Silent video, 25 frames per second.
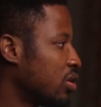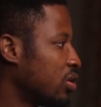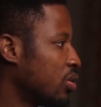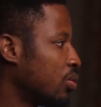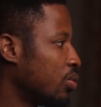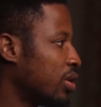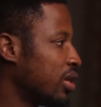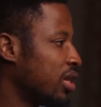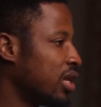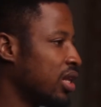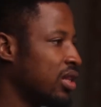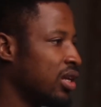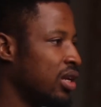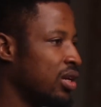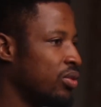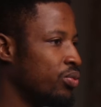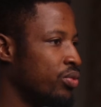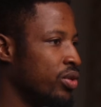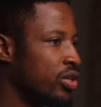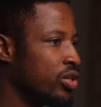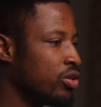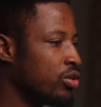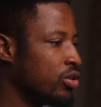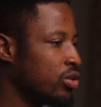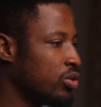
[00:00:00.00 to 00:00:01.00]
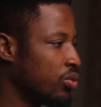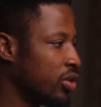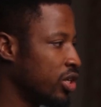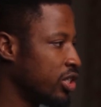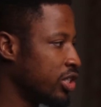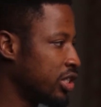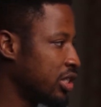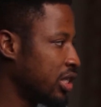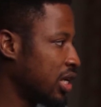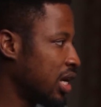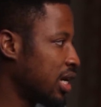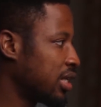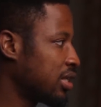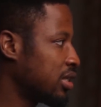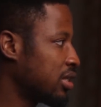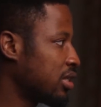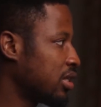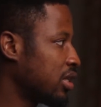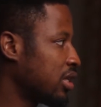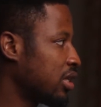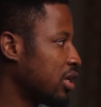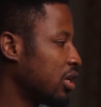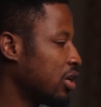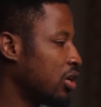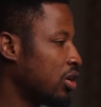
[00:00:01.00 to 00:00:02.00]
whether the windows were shut
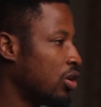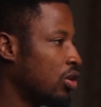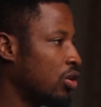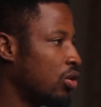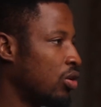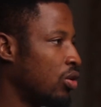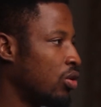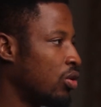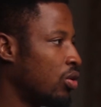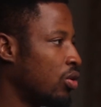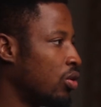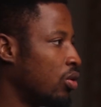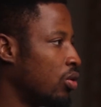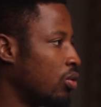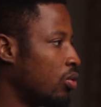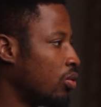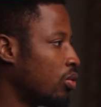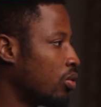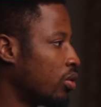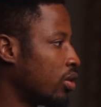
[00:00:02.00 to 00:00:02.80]
or